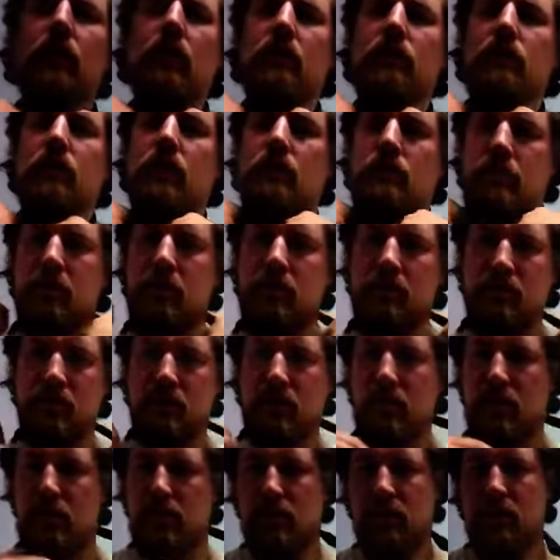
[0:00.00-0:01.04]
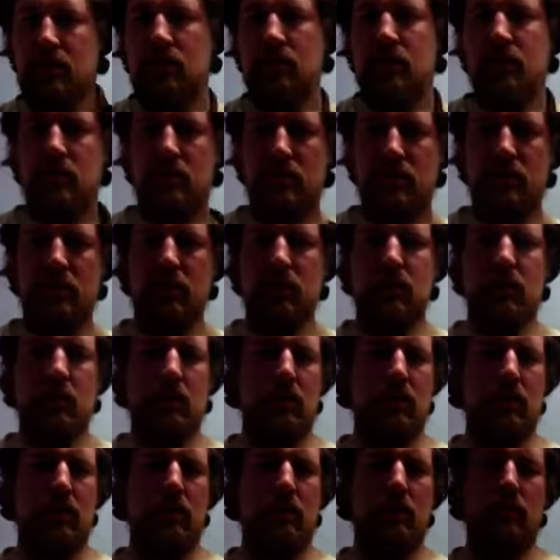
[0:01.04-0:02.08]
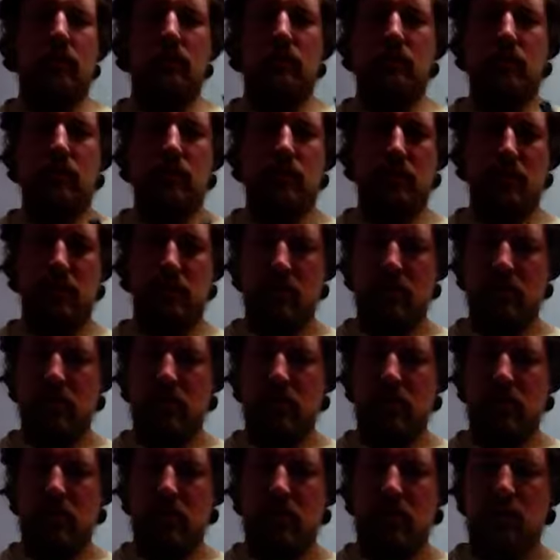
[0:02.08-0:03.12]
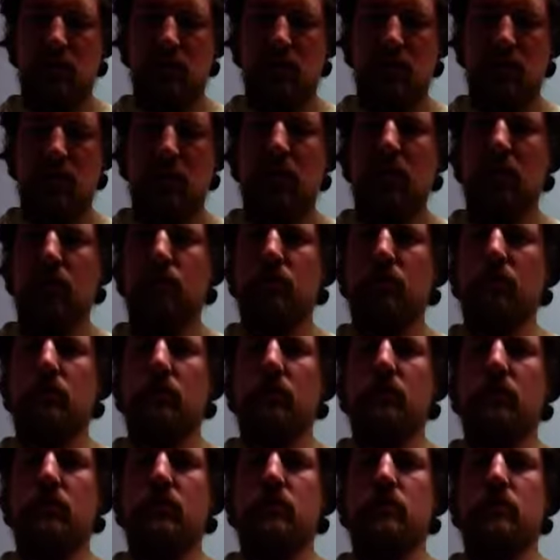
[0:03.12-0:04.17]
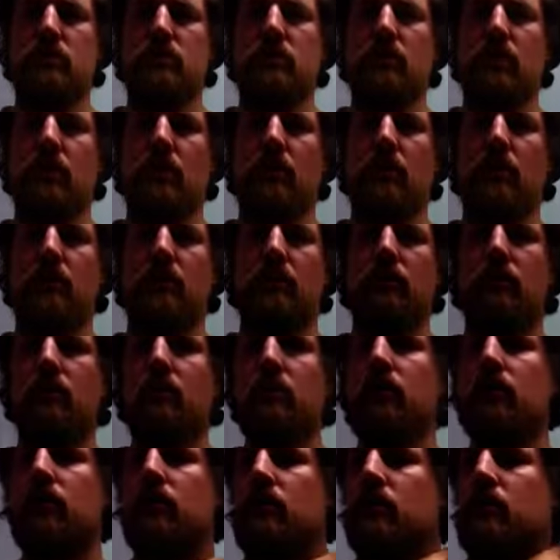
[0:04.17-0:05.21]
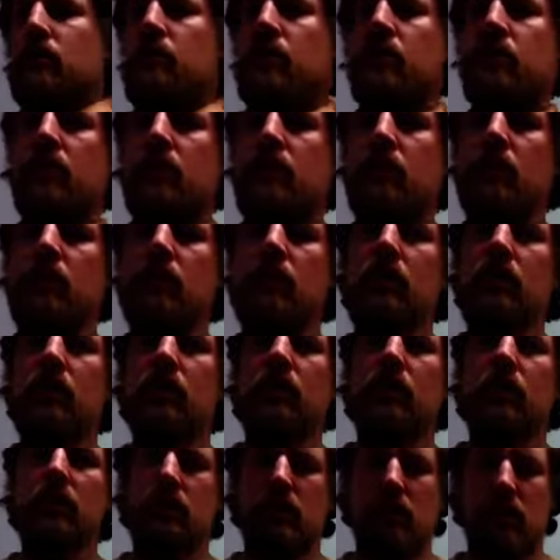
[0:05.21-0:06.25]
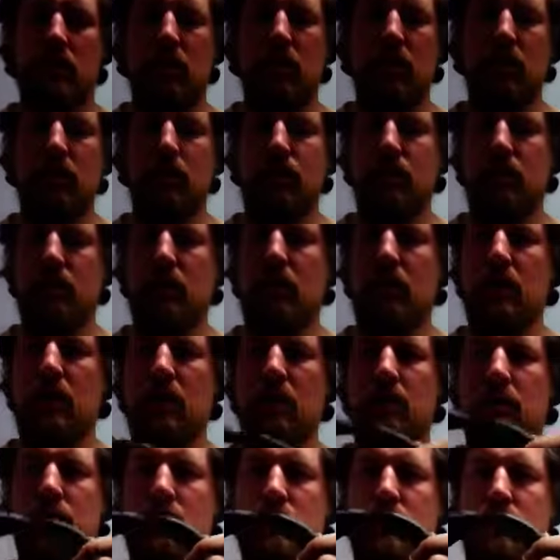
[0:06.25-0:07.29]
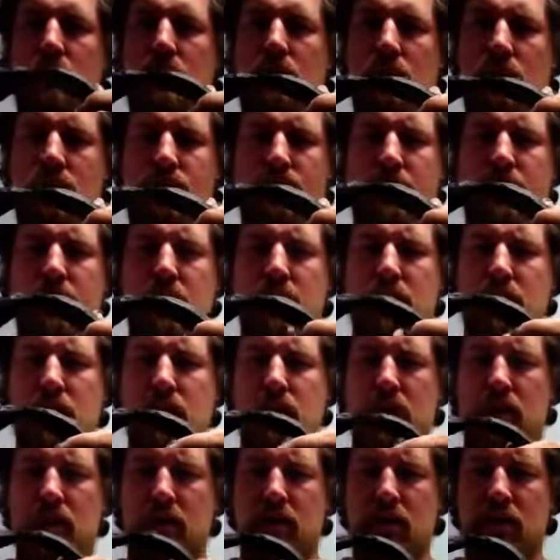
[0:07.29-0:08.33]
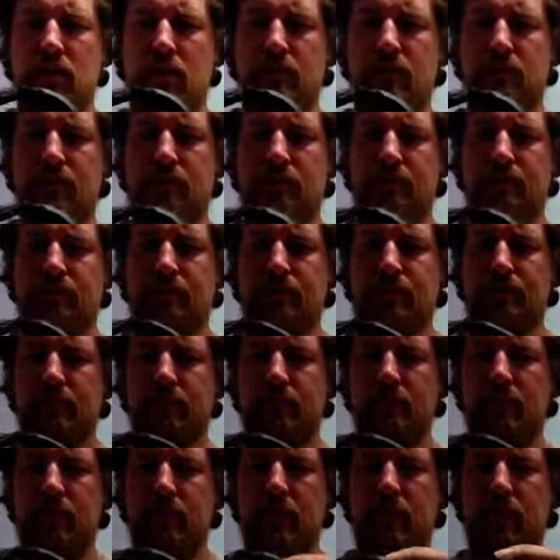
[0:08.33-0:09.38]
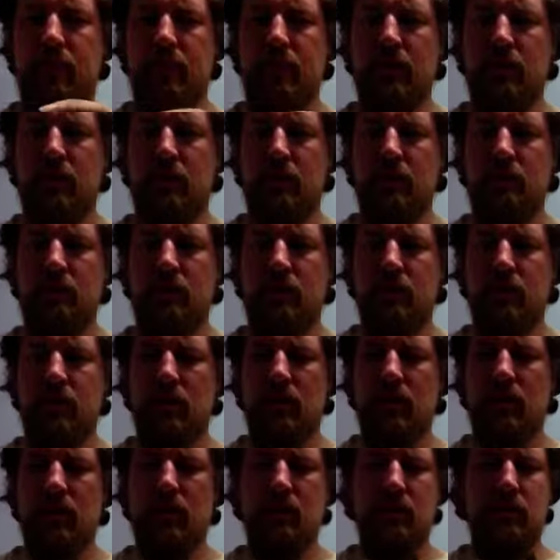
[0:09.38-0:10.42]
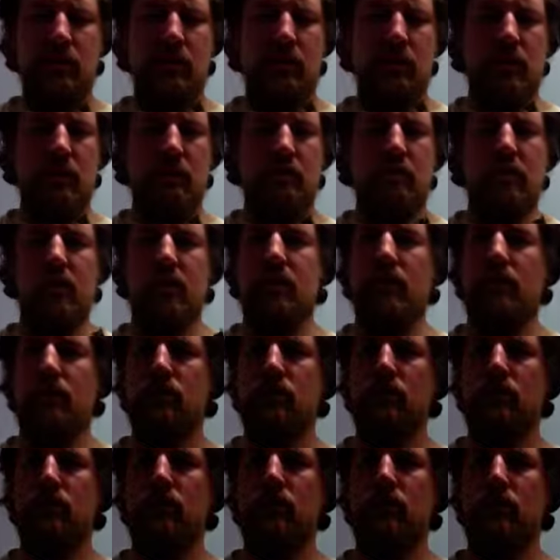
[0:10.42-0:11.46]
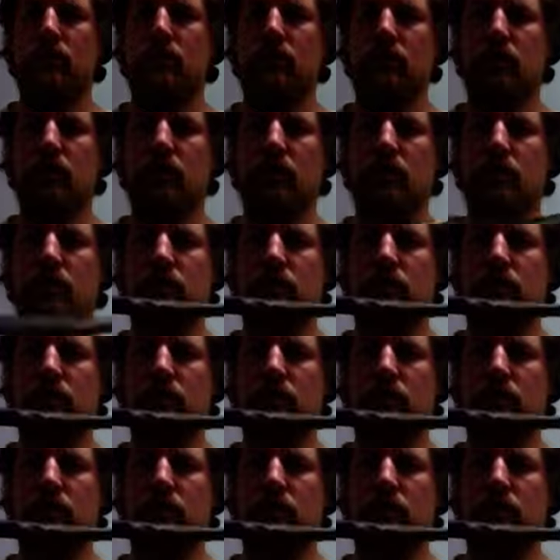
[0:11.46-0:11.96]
I've kept these uh, um, for a couple of years now. It's been off and on. Um, yeah, it's not the best jewelry.